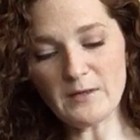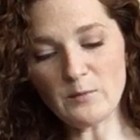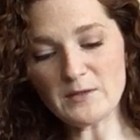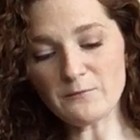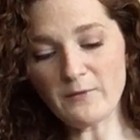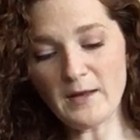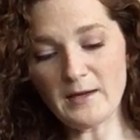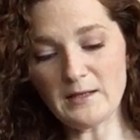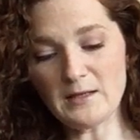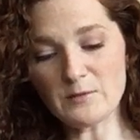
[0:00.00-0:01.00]
he wasn't
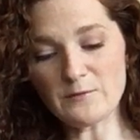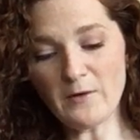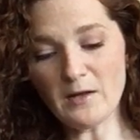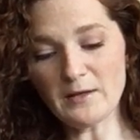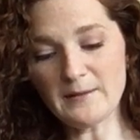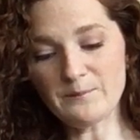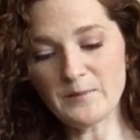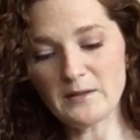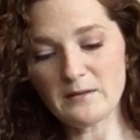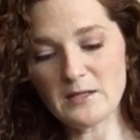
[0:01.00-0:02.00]
flying, he was falling.
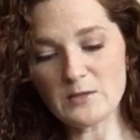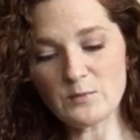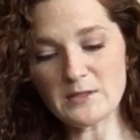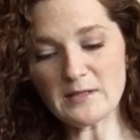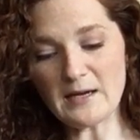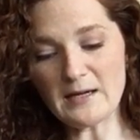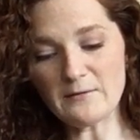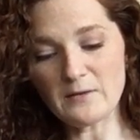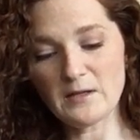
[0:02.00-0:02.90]
This was a dive.